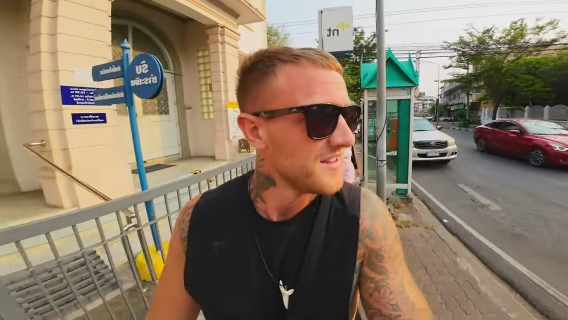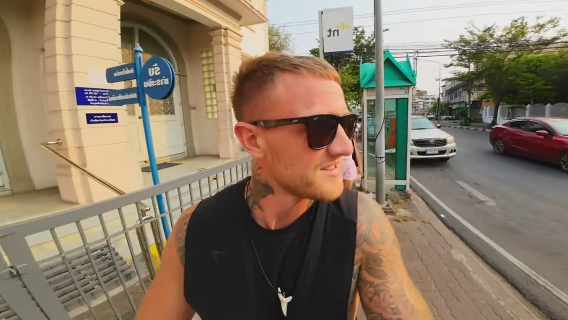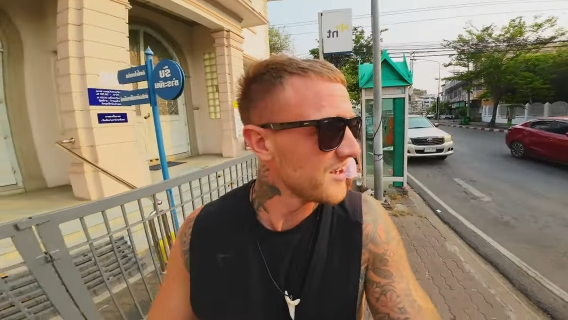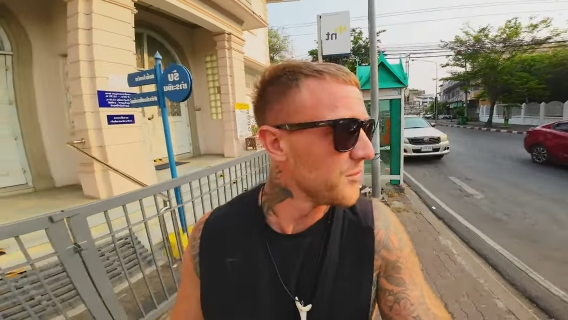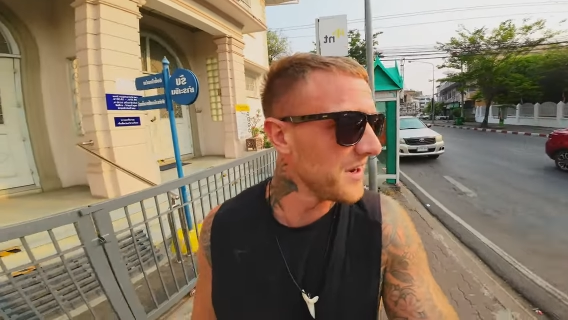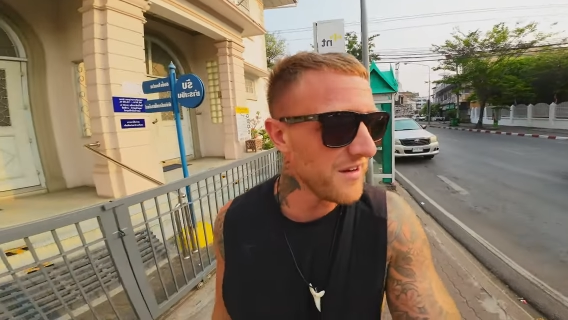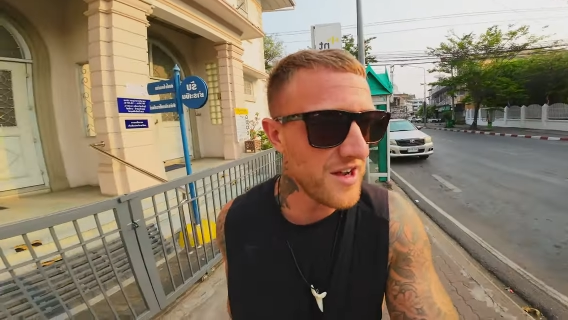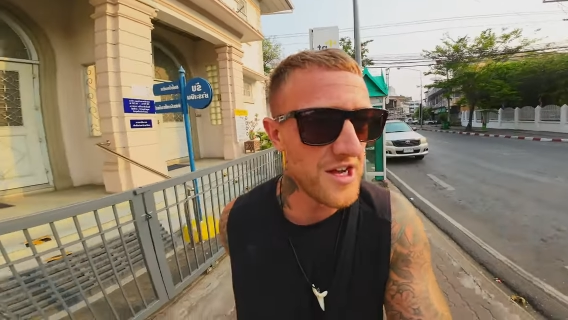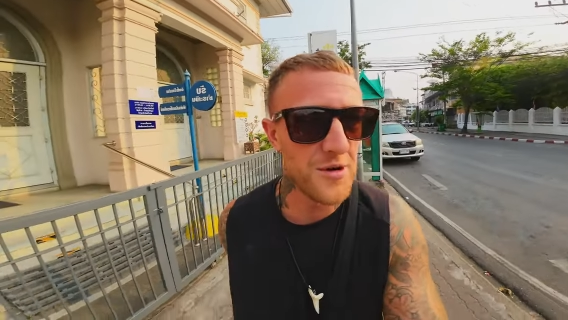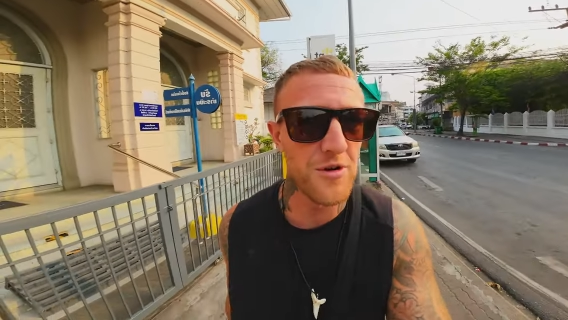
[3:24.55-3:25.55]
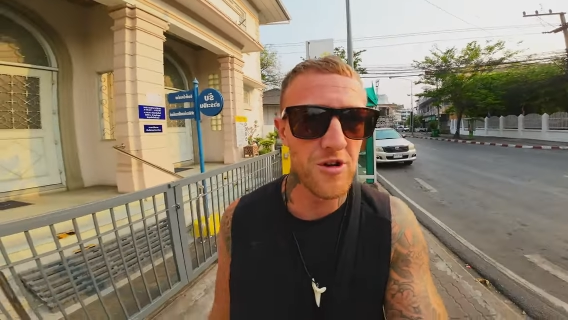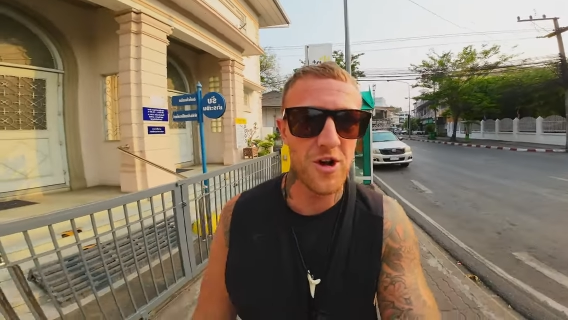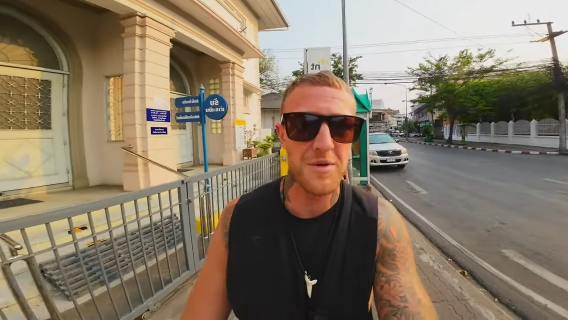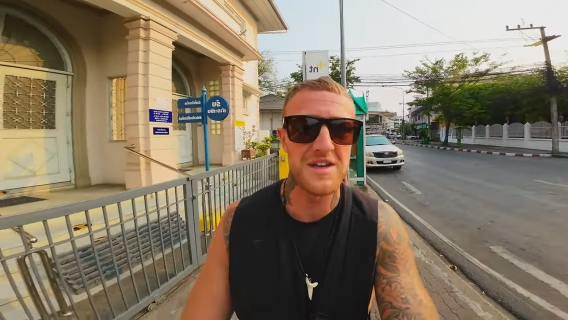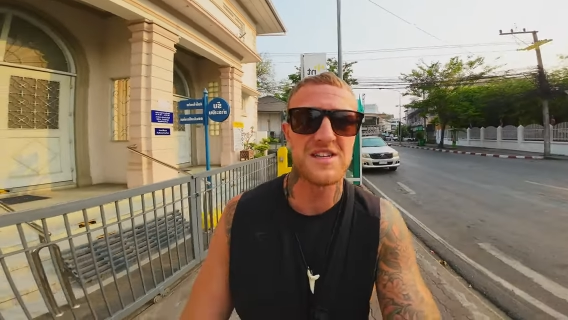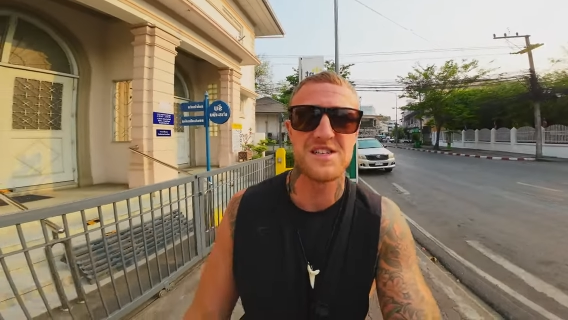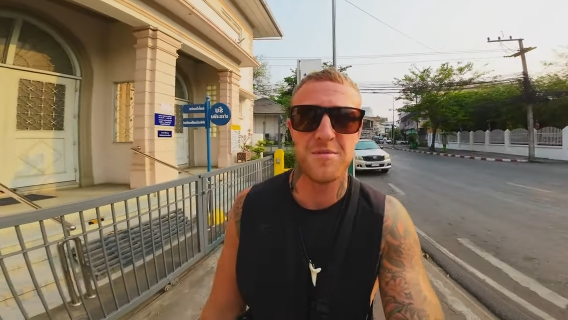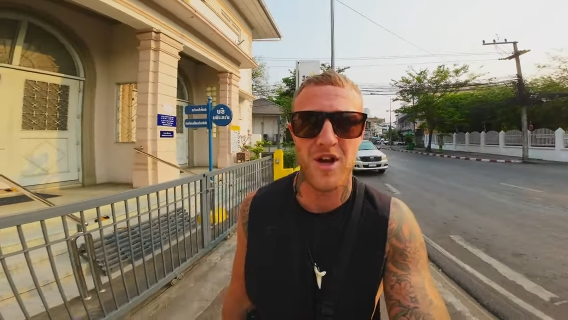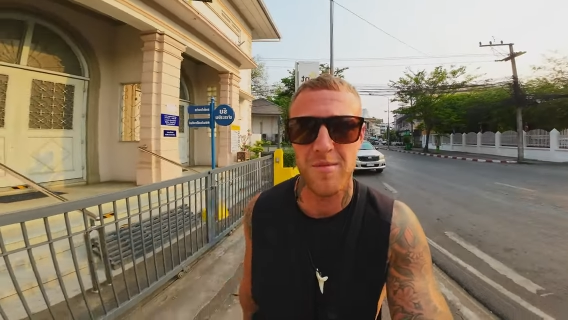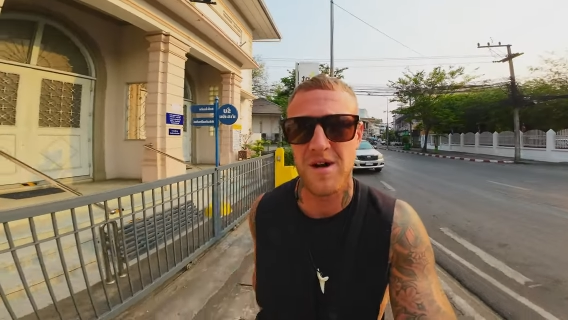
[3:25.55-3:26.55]
So we're uh, we're on our way to
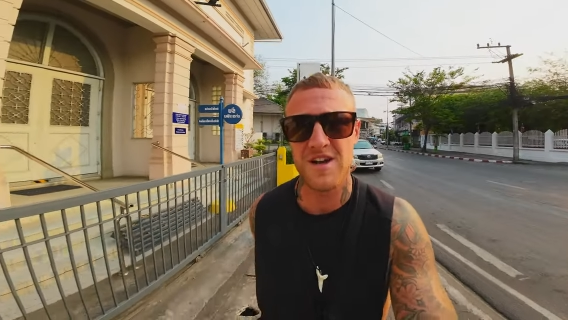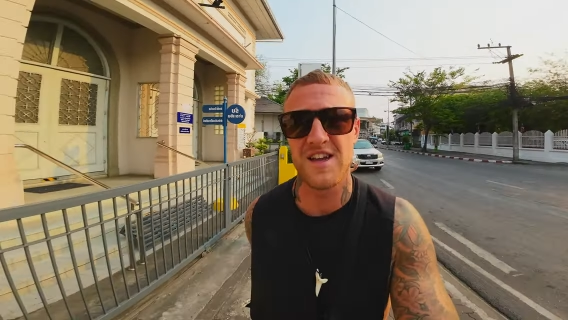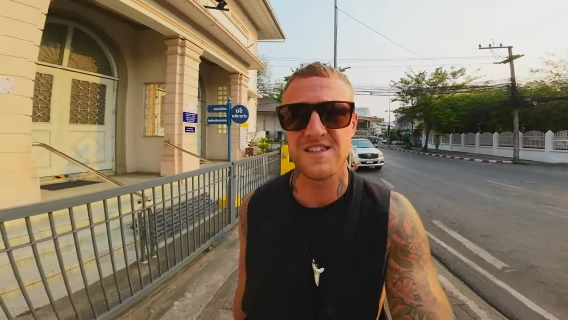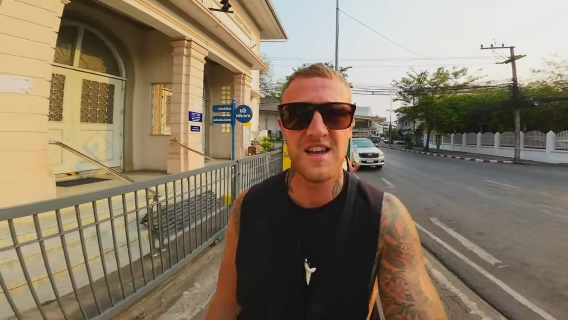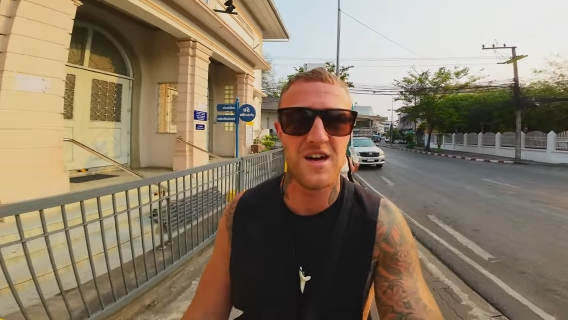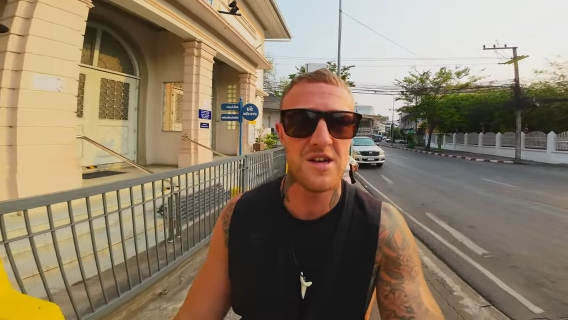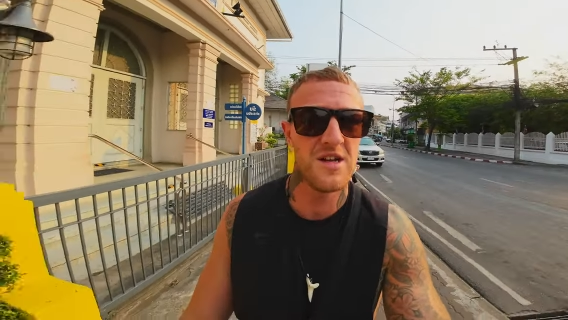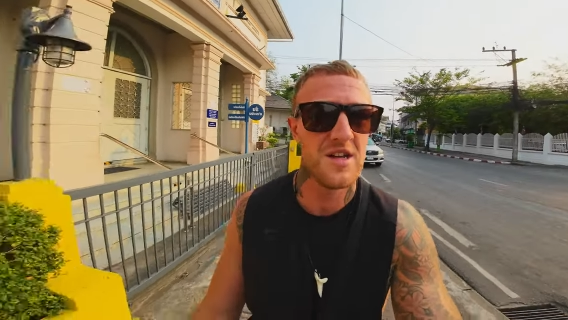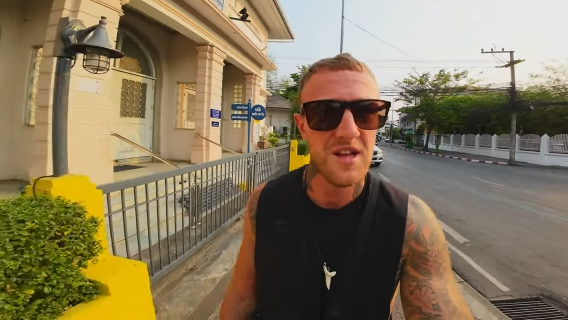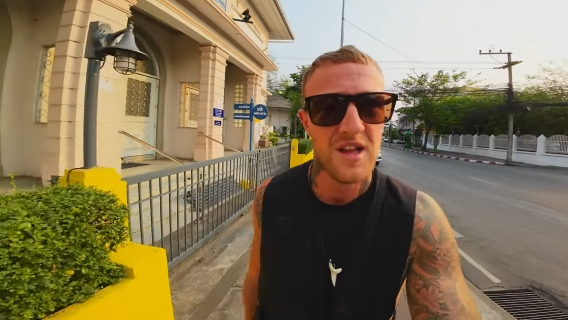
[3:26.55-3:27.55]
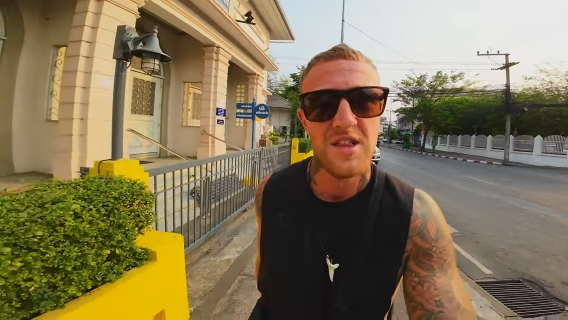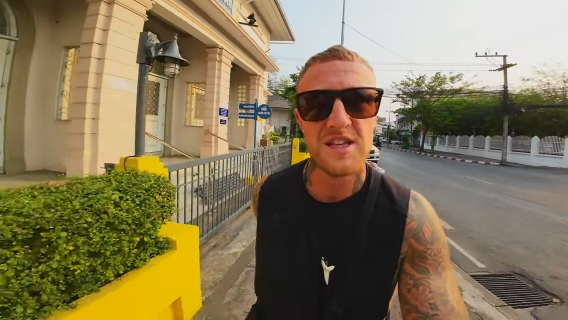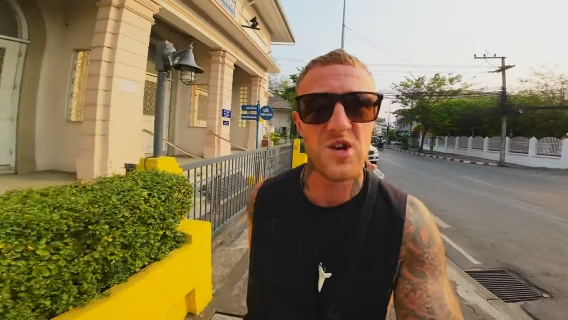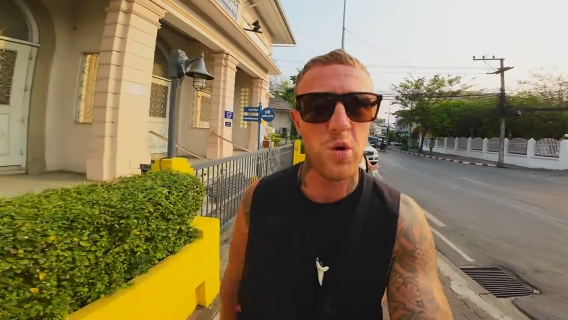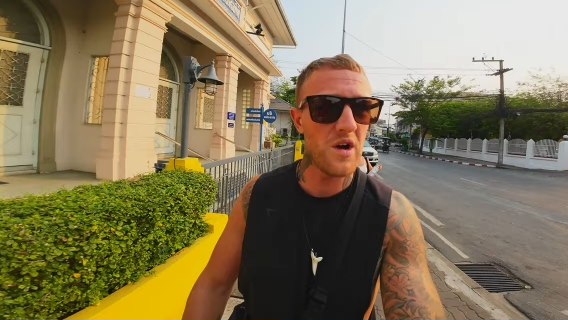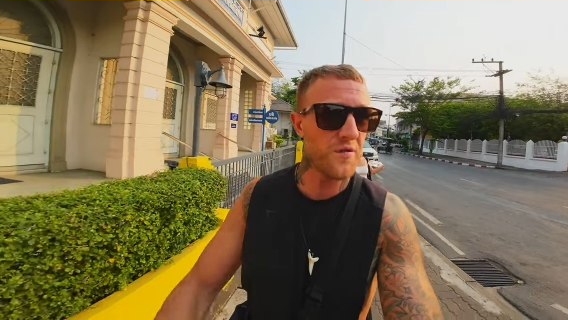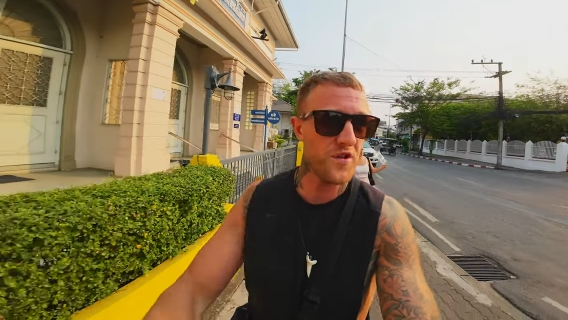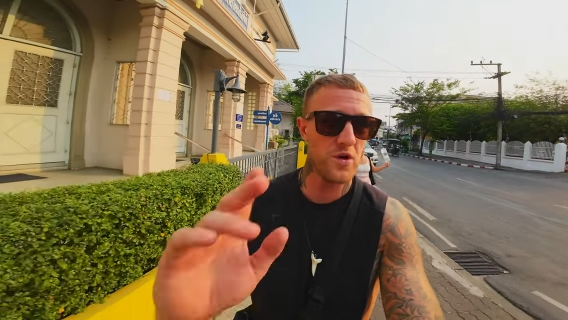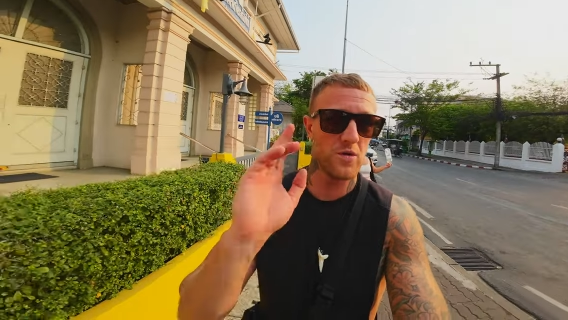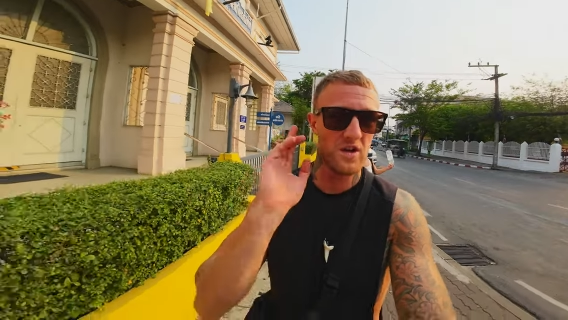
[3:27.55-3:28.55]
some night markets now. There's quite a
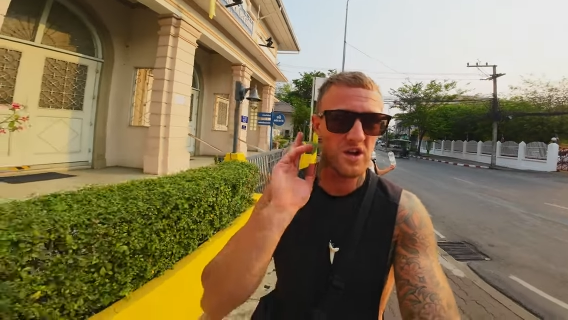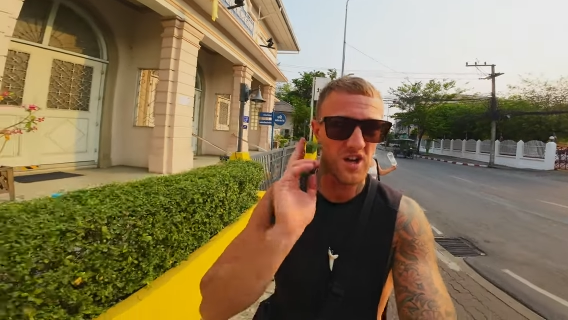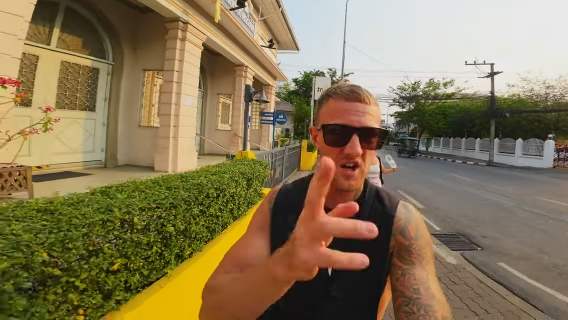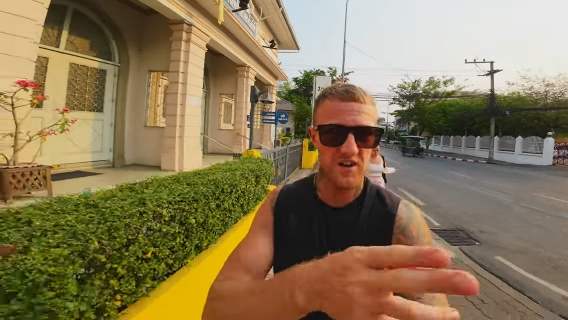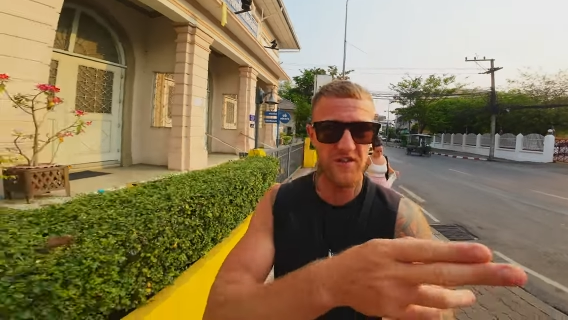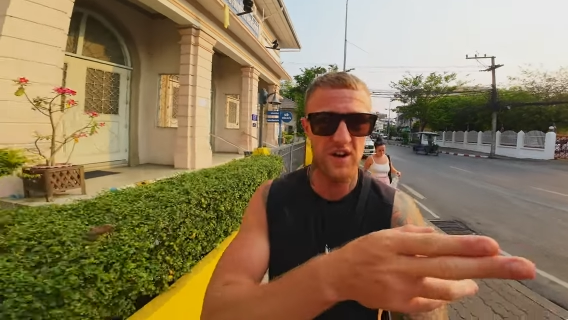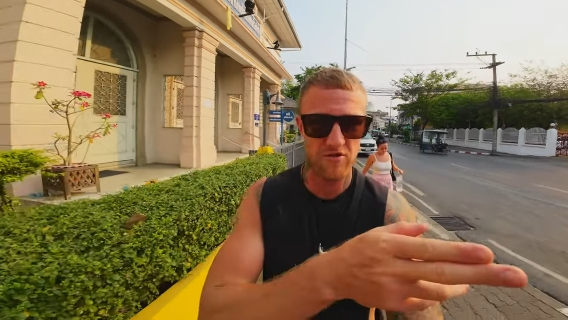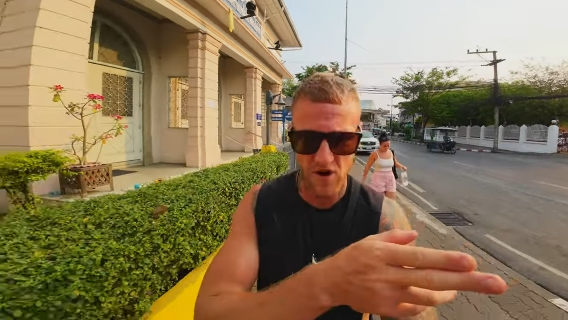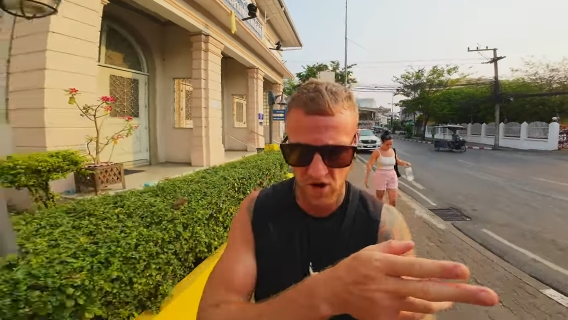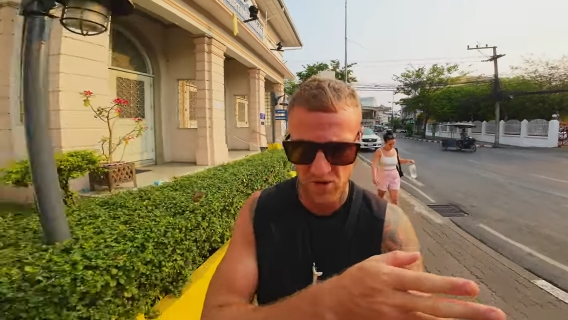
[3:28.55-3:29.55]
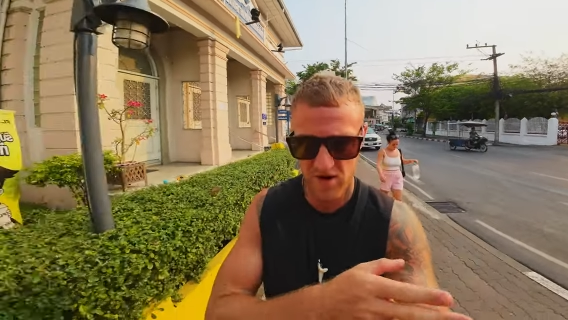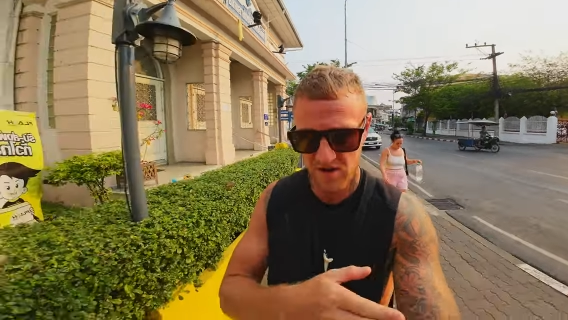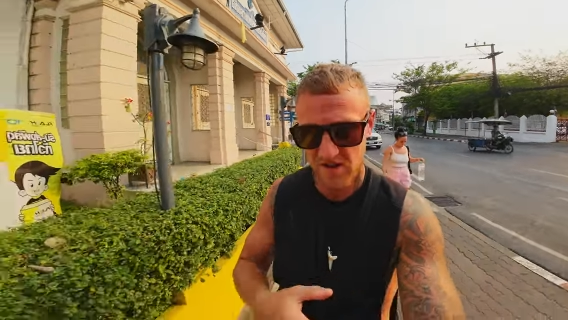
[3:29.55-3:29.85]
few that are kind of in a row,